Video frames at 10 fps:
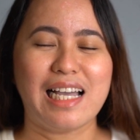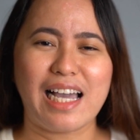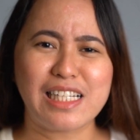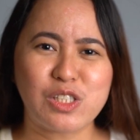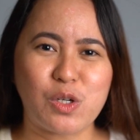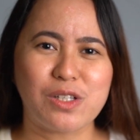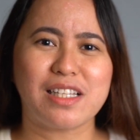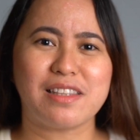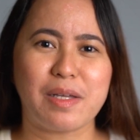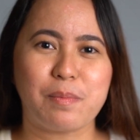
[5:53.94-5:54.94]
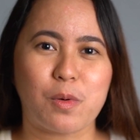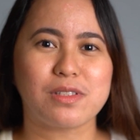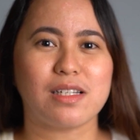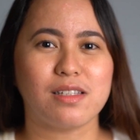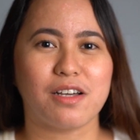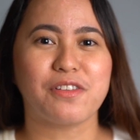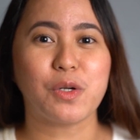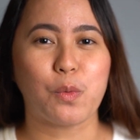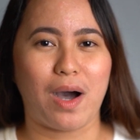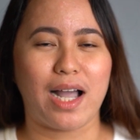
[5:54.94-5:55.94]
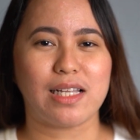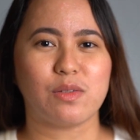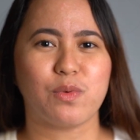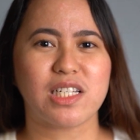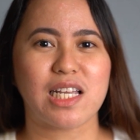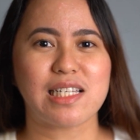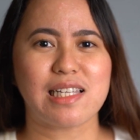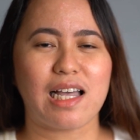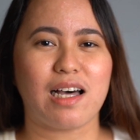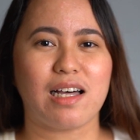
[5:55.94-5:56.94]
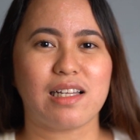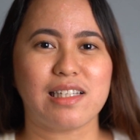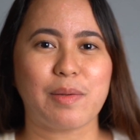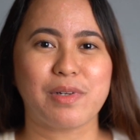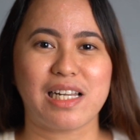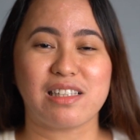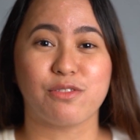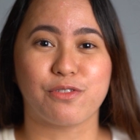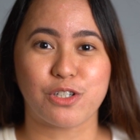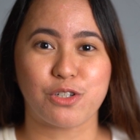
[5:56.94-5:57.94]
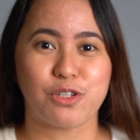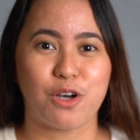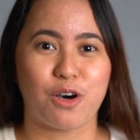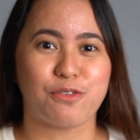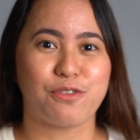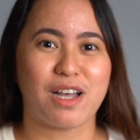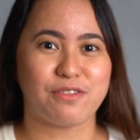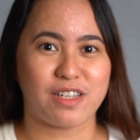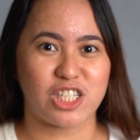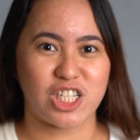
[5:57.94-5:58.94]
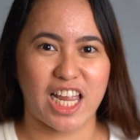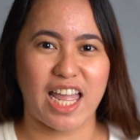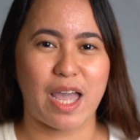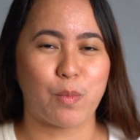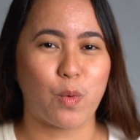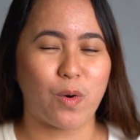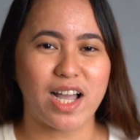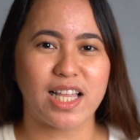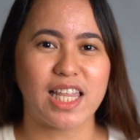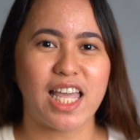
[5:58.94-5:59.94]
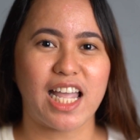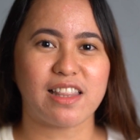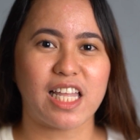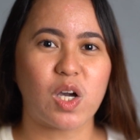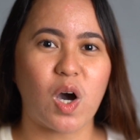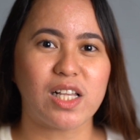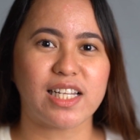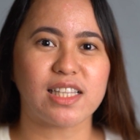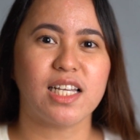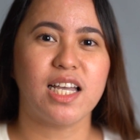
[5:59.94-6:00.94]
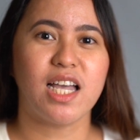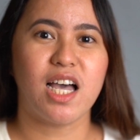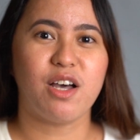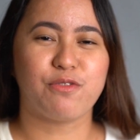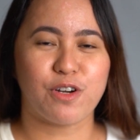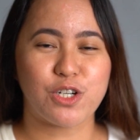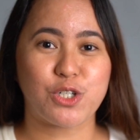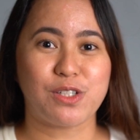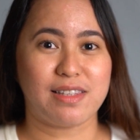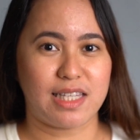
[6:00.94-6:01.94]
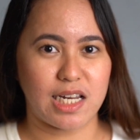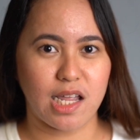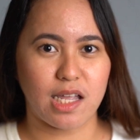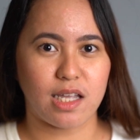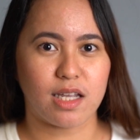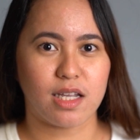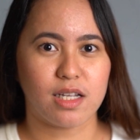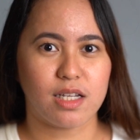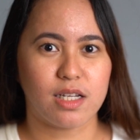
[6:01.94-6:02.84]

I saw that they post another one, which is an upgraded version of Aviche M1, and they call it version 3.